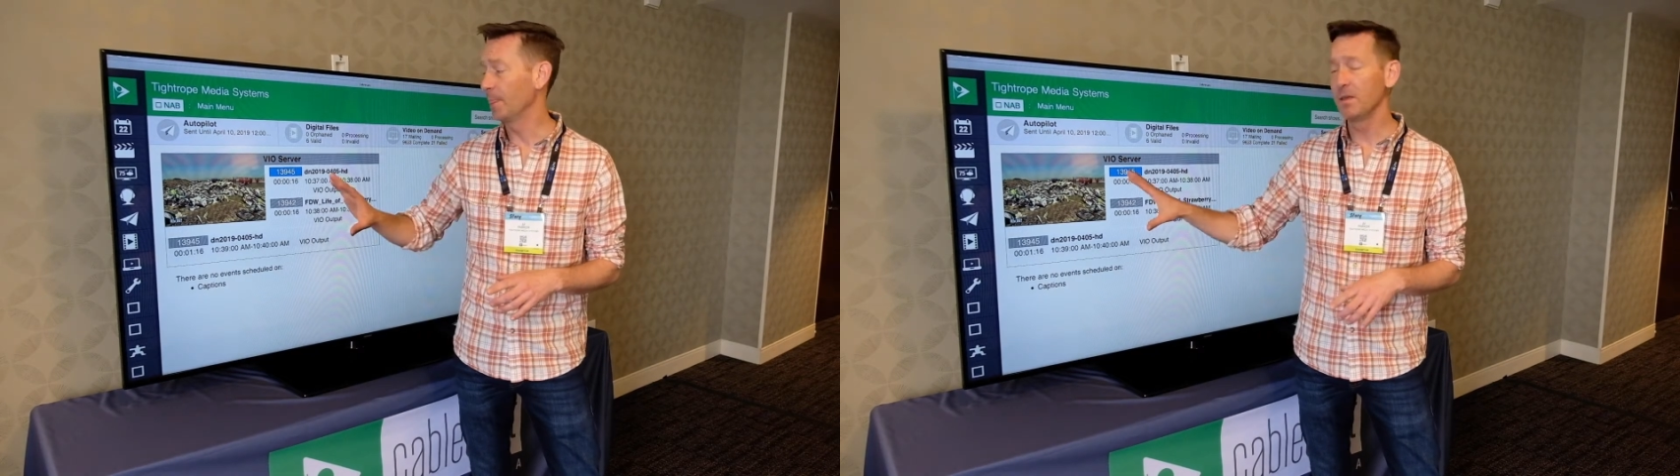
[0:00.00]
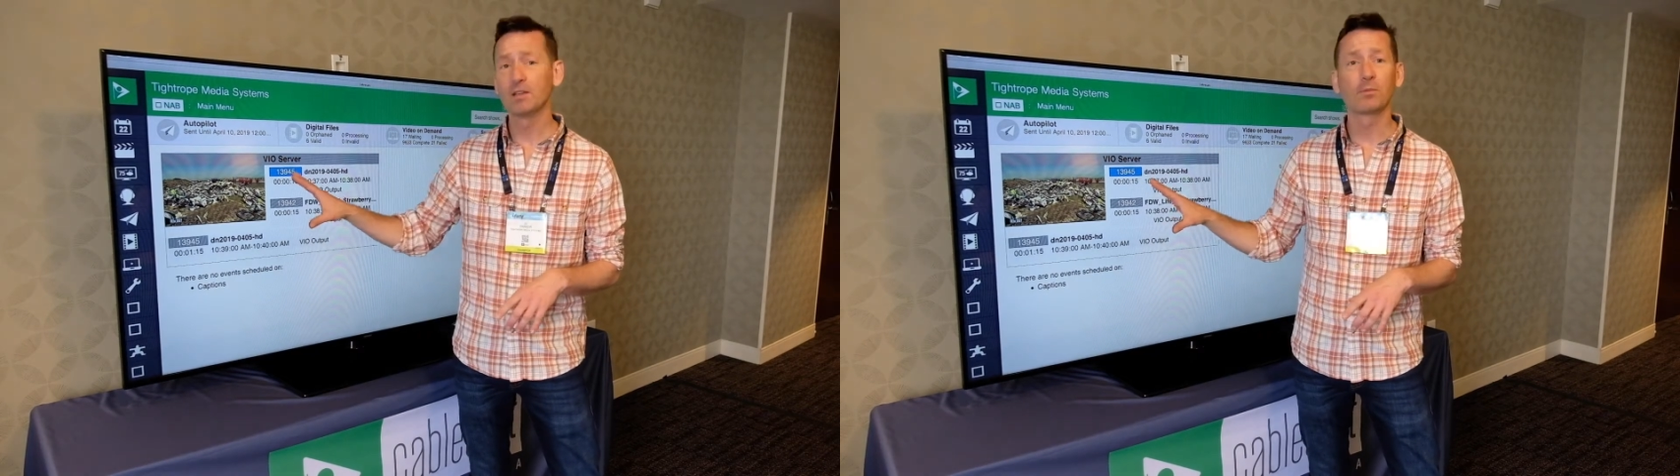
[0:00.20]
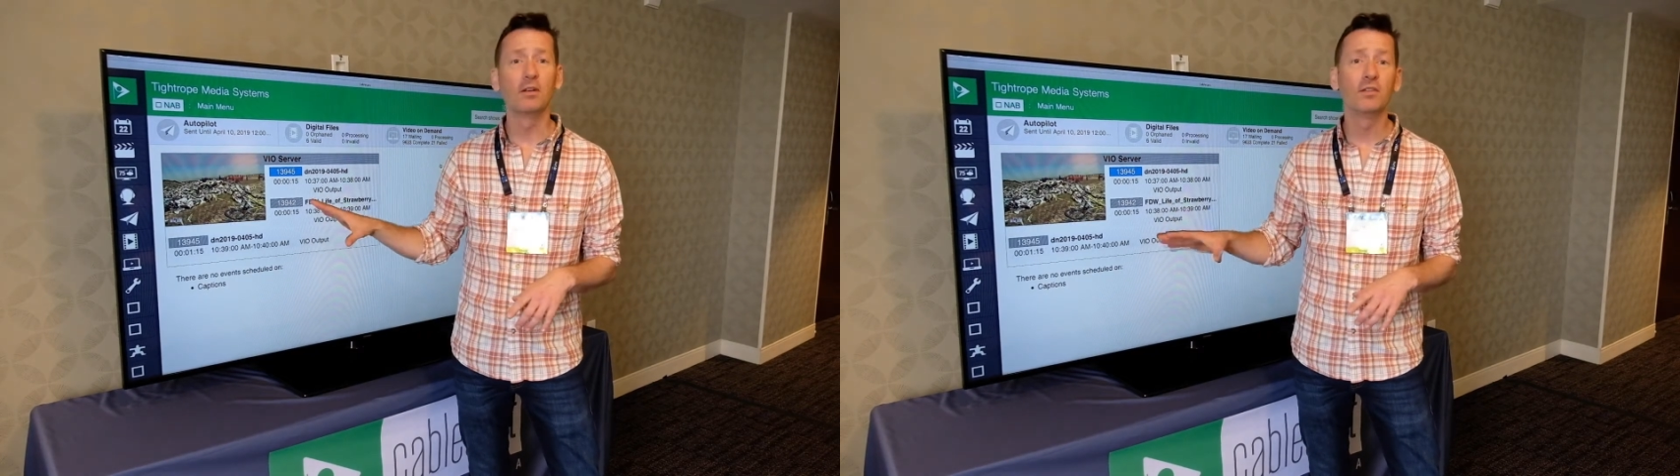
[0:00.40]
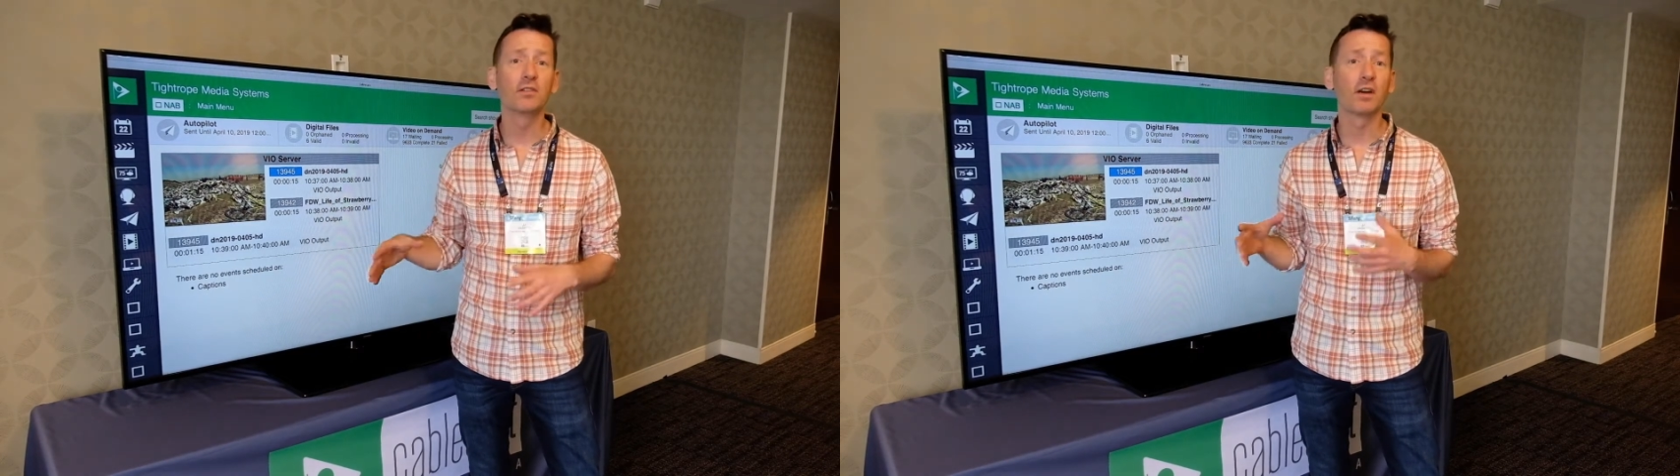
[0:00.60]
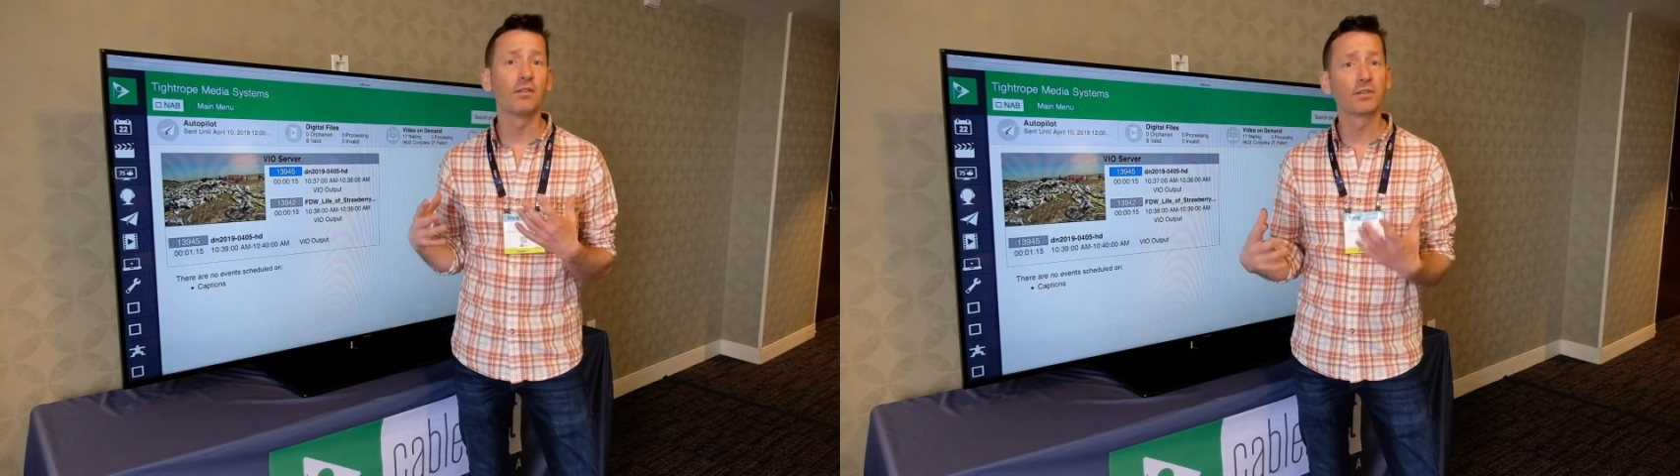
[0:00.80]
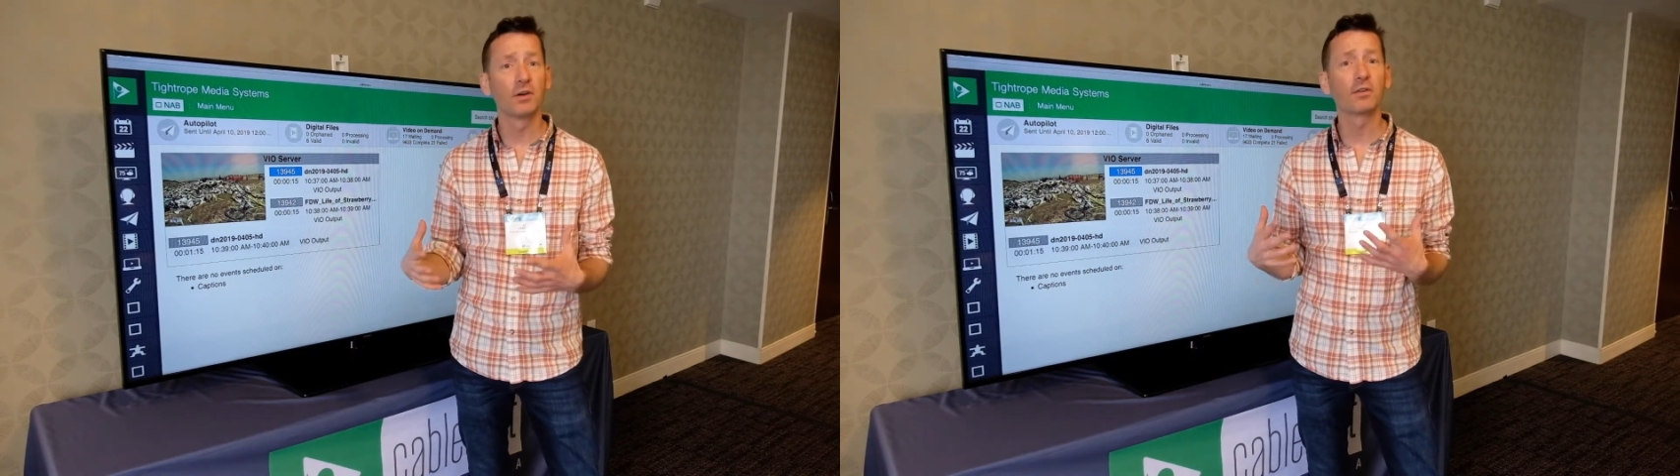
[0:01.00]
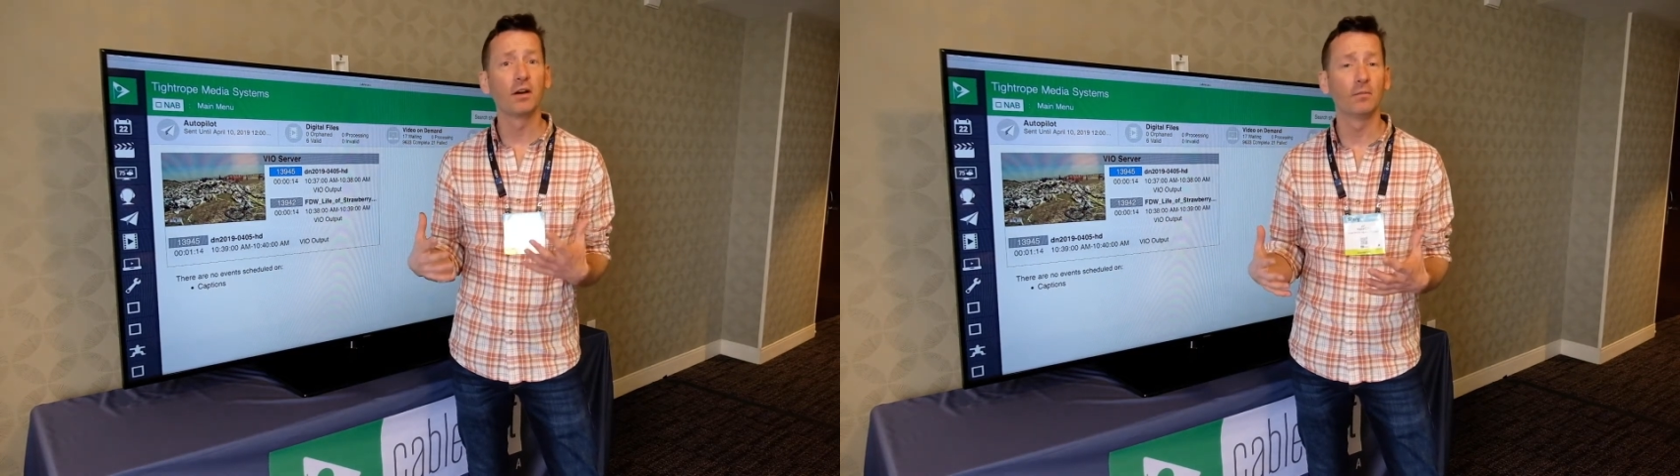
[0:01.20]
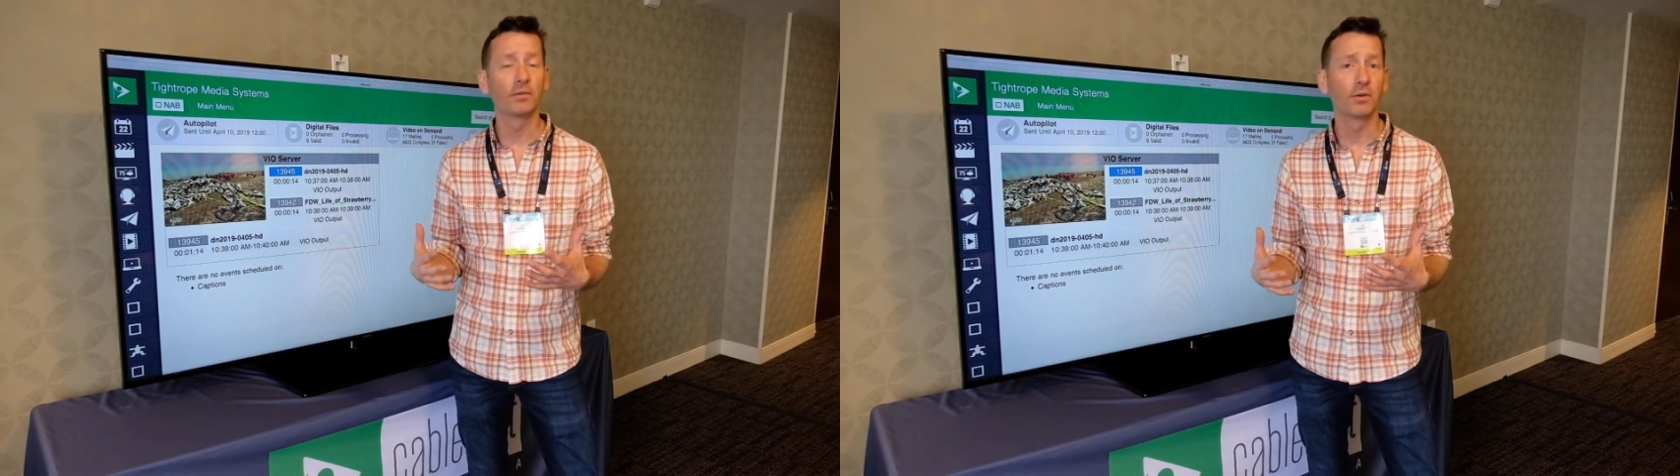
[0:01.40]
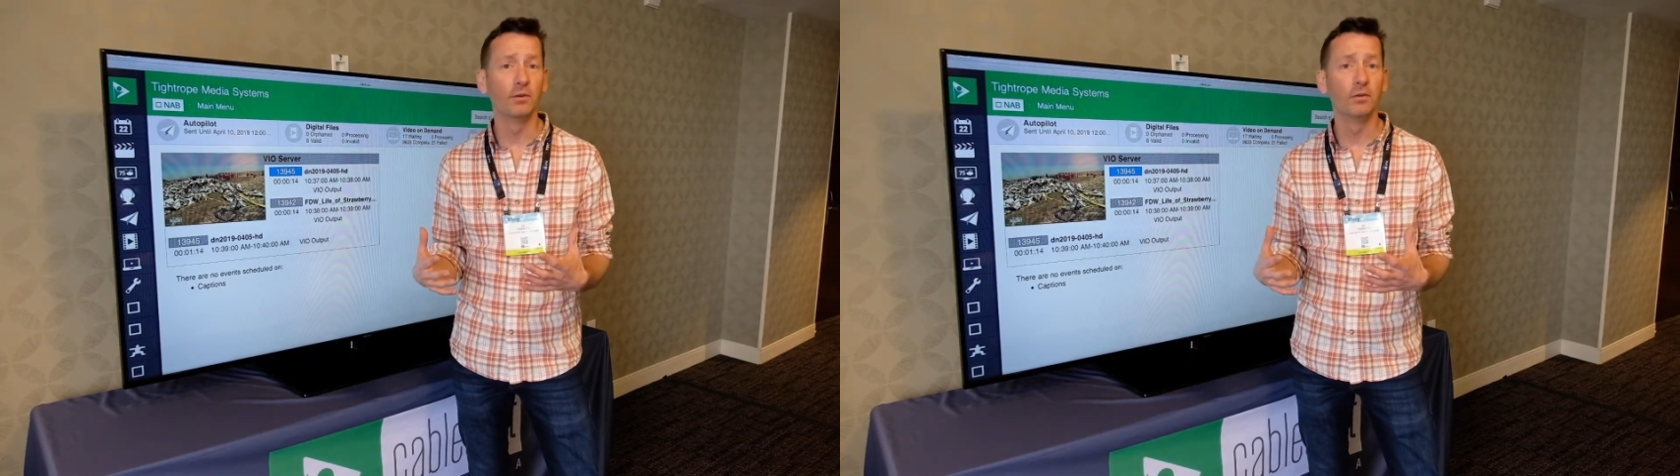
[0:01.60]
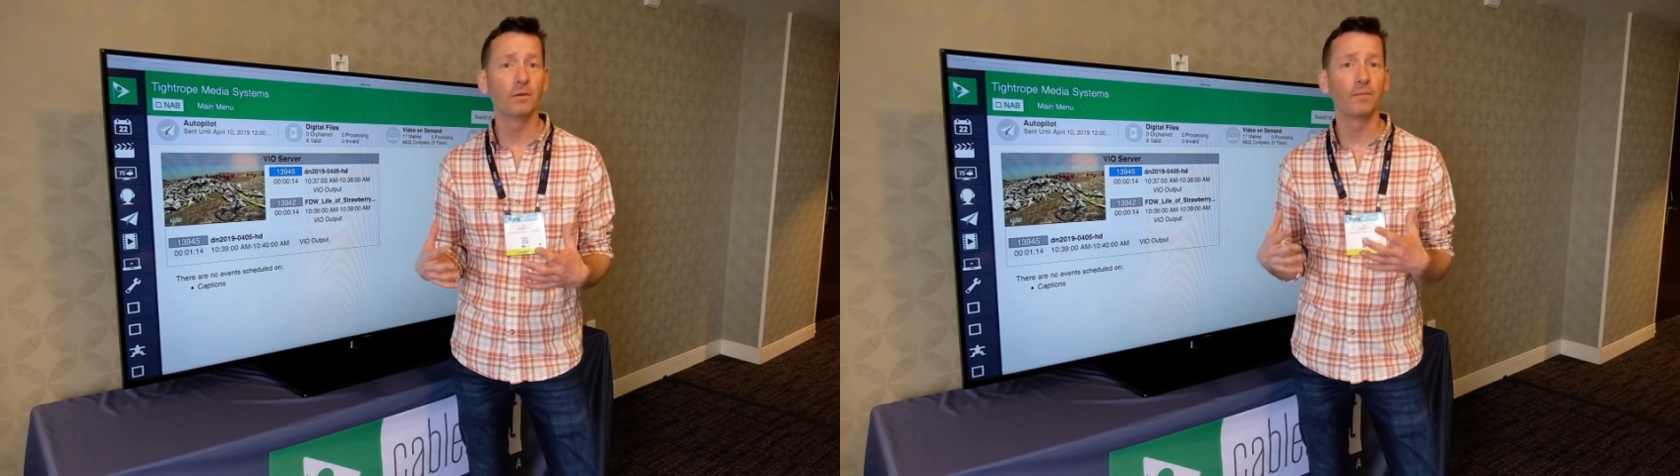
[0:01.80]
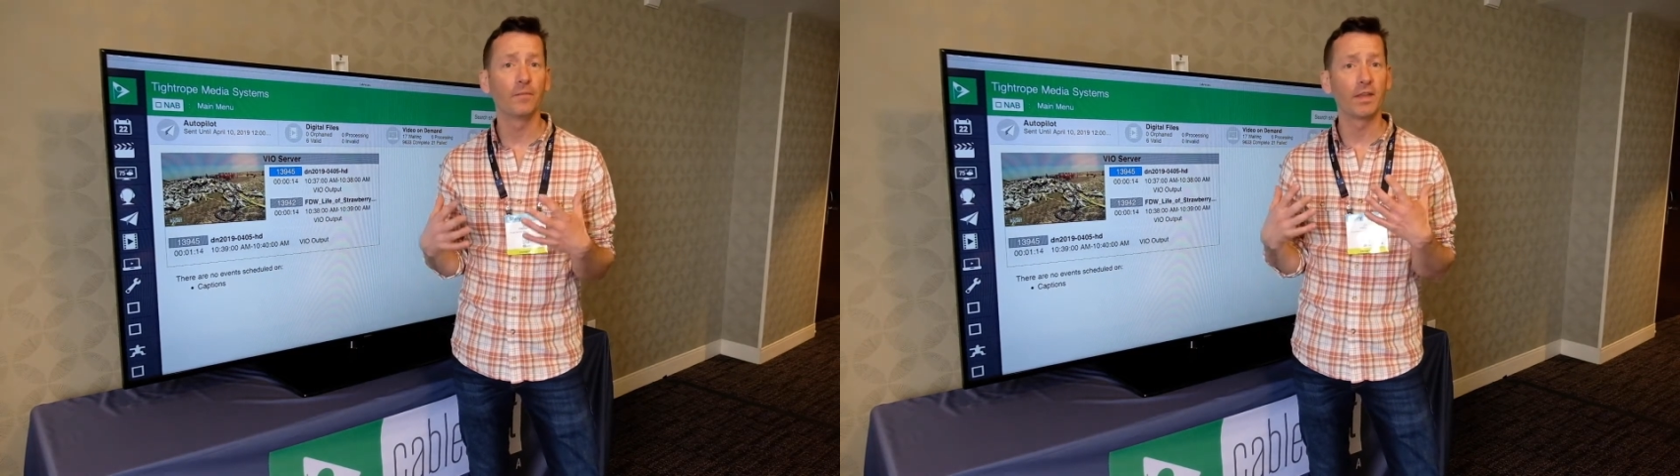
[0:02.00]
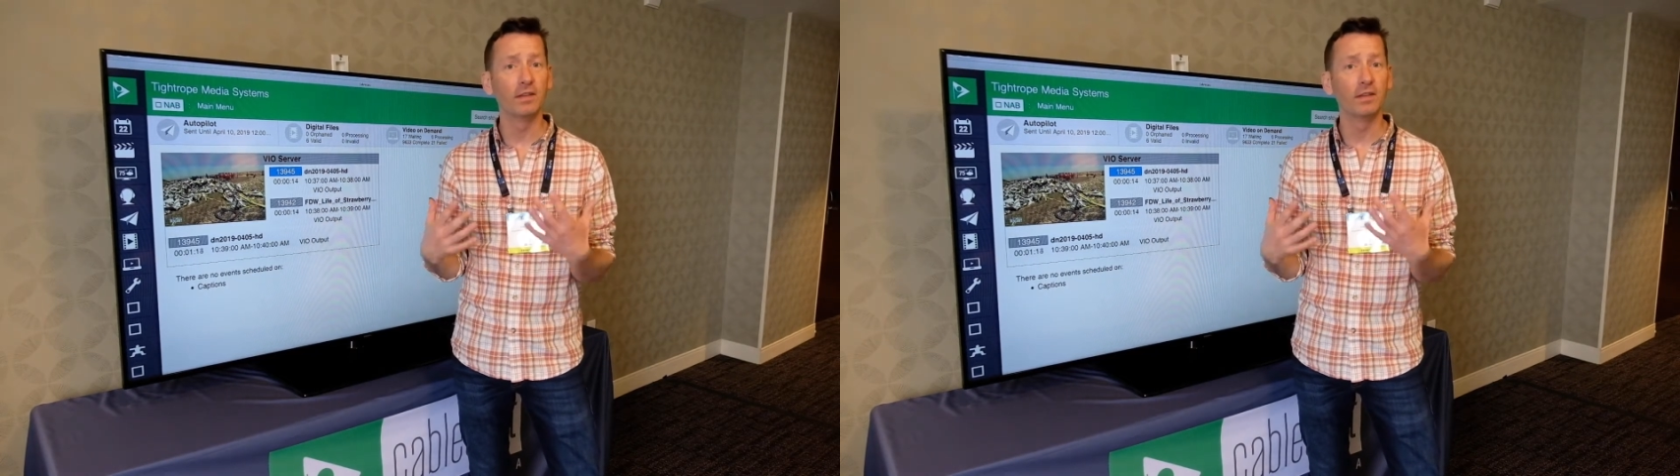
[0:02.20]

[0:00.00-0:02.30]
These previews also come through